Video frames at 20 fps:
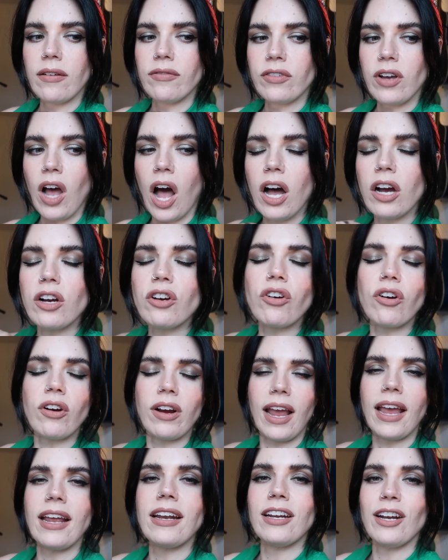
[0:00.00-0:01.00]

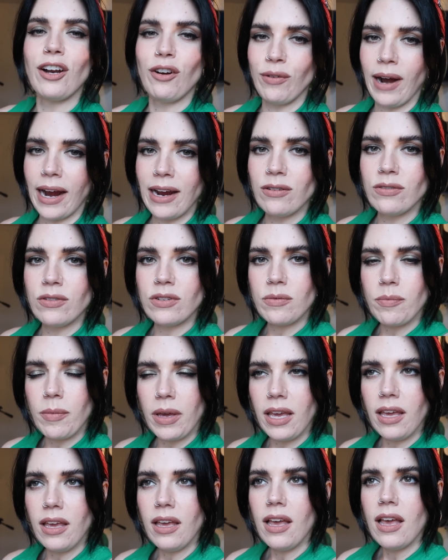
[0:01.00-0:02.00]
congregated around
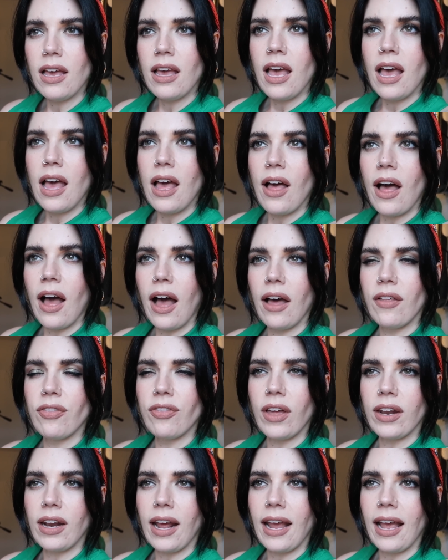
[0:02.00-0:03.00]
me,
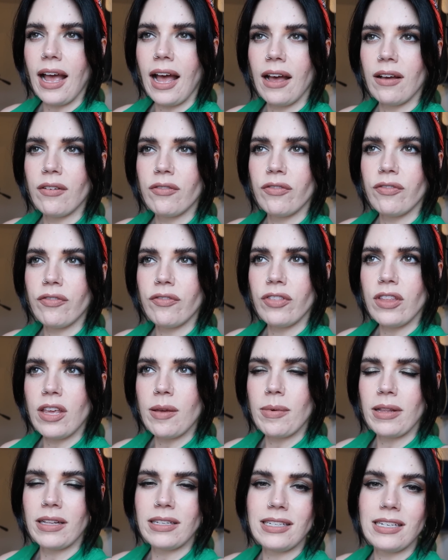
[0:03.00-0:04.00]
and that I have the
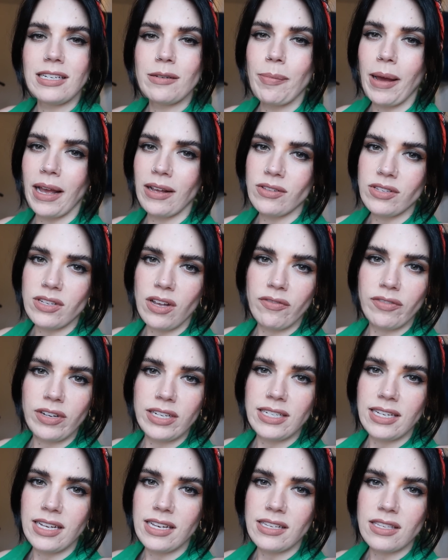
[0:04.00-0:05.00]
ability to bounce off
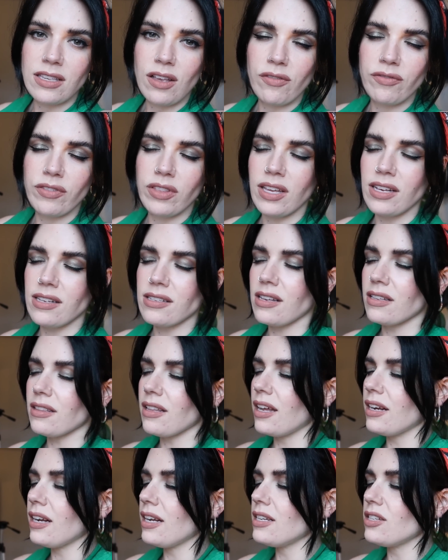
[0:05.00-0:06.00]
ideas of and things like
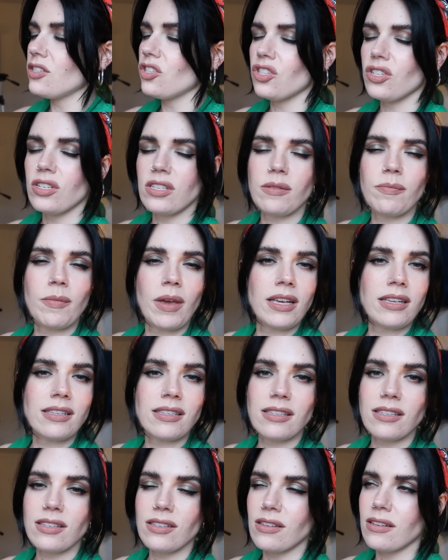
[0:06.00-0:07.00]
that, and it just
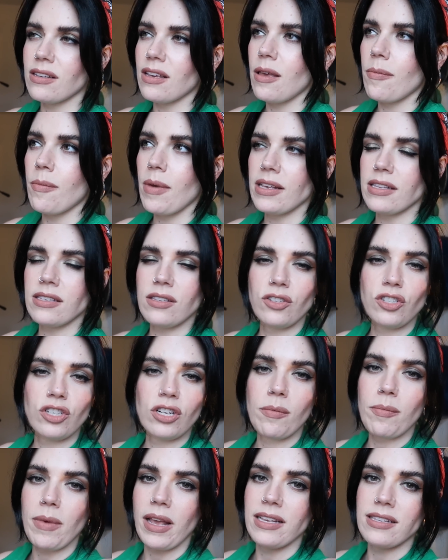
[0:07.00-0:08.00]
makes such an
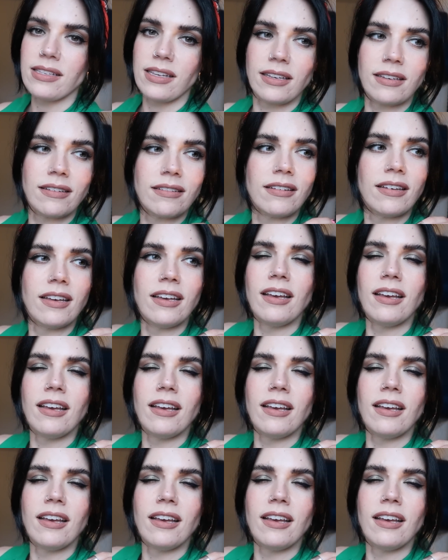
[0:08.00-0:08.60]
amazing,